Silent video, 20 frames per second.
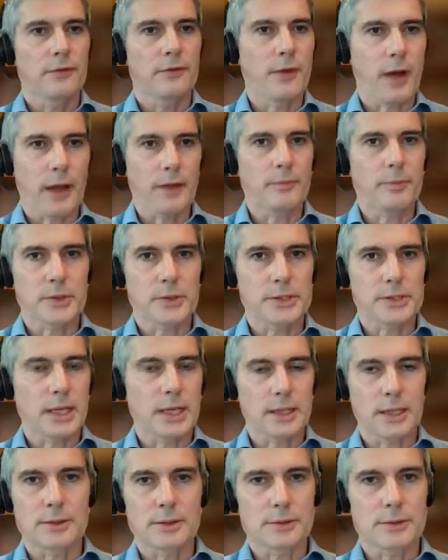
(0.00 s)

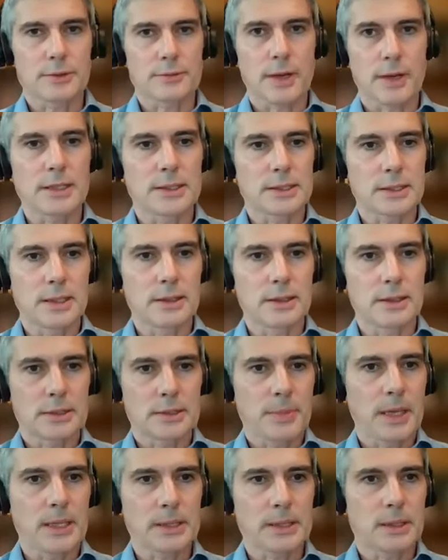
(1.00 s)
5% interest rates in the
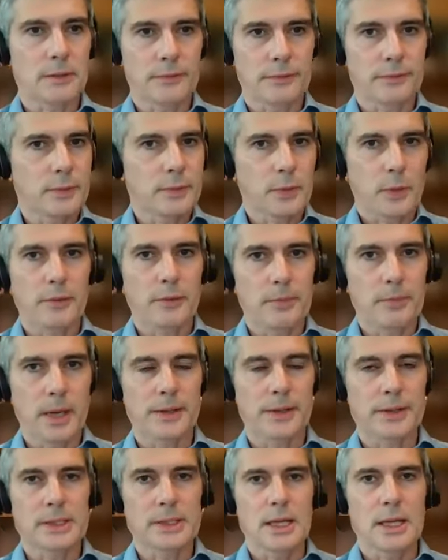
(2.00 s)
space of 12
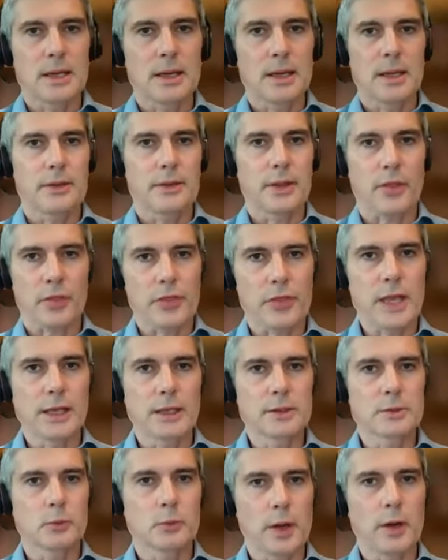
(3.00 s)
months, that
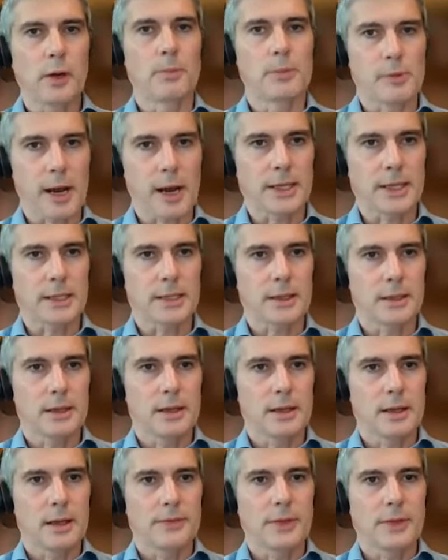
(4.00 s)
things will break,
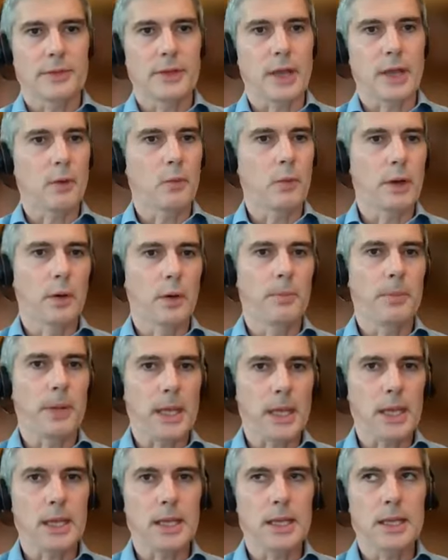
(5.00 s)
that there will
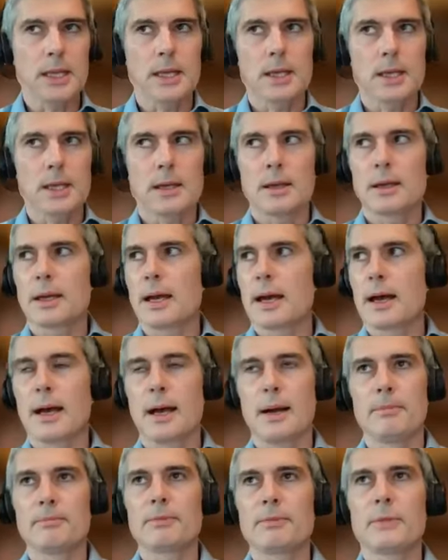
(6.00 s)
be,
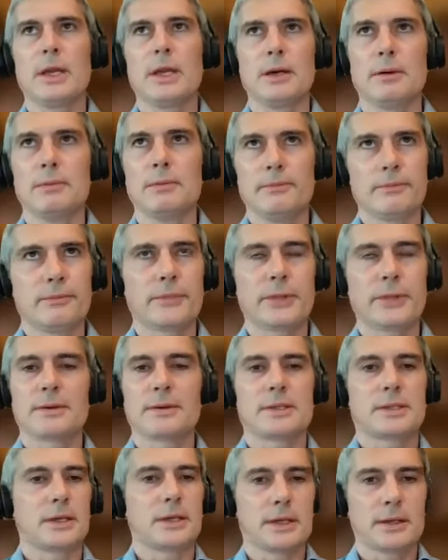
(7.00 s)
um, you know,
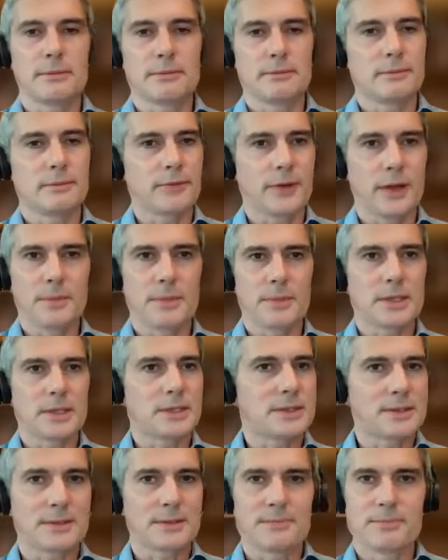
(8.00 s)
there's the
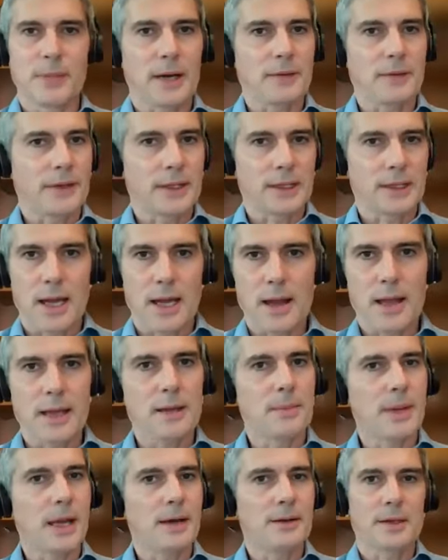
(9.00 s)
famous Buffett line
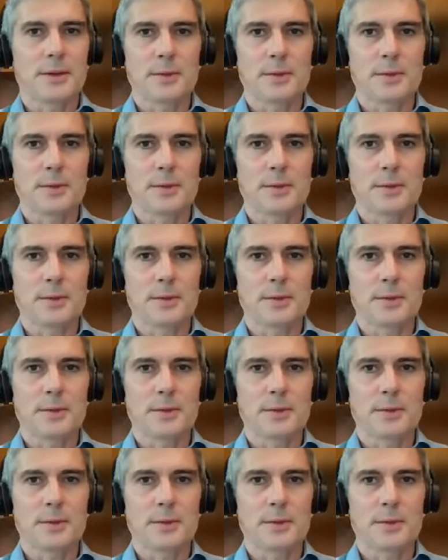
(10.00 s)
about